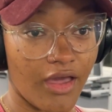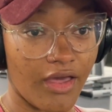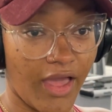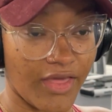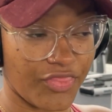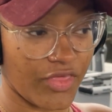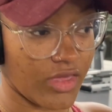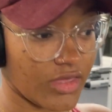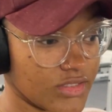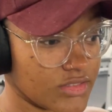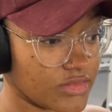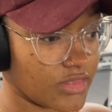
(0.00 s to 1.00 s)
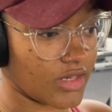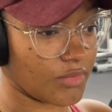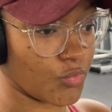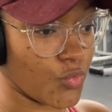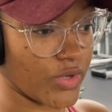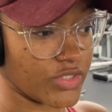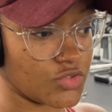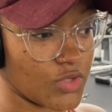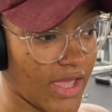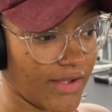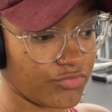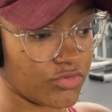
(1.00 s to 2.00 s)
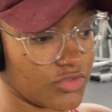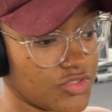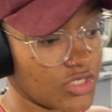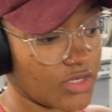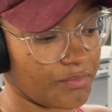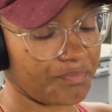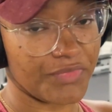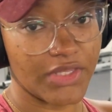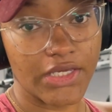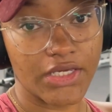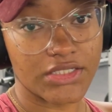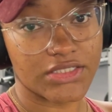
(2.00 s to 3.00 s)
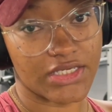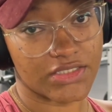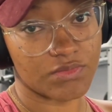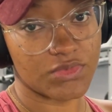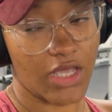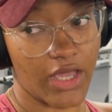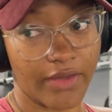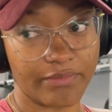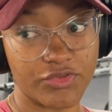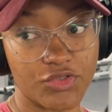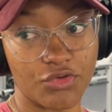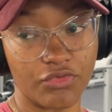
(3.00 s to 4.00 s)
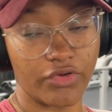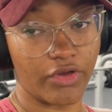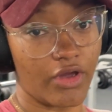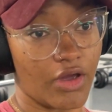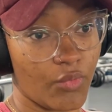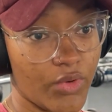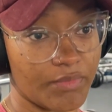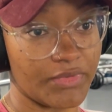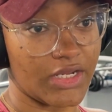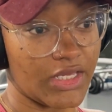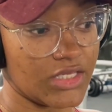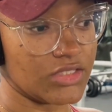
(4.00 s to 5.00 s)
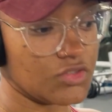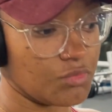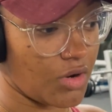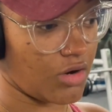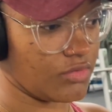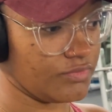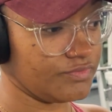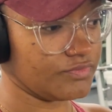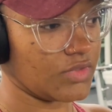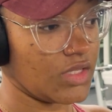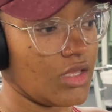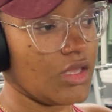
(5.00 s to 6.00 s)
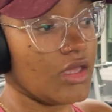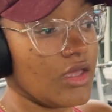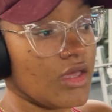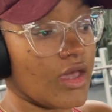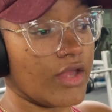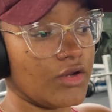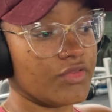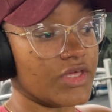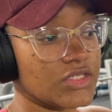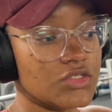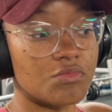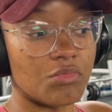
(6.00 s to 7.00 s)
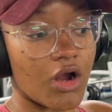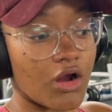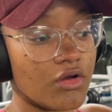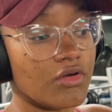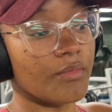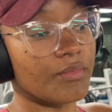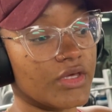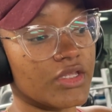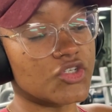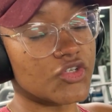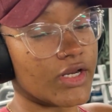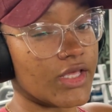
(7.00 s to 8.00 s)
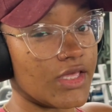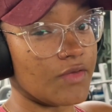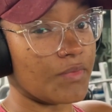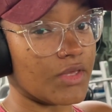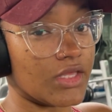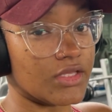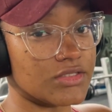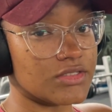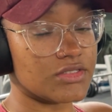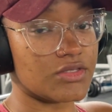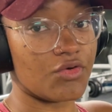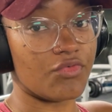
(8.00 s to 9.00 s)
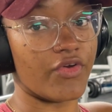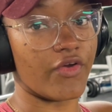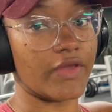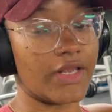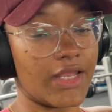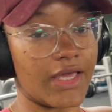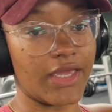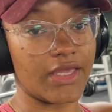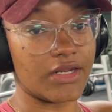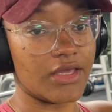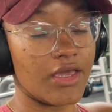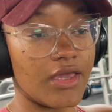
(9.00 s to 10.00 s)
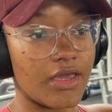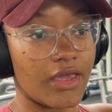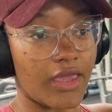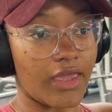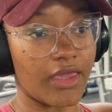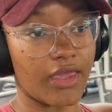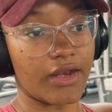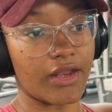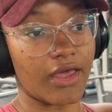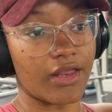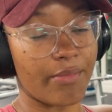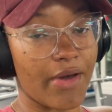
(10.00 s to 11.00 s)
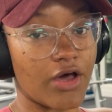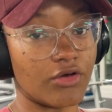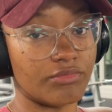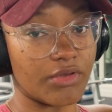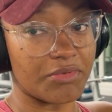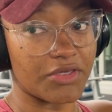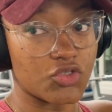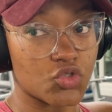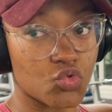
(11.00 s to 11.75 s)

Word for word: I think that I'm going to, after the gym, take some time to figure out what I'm gonna eat tomorrow. I know that tomorrow I'm going to try to keep it still very light and at about maybe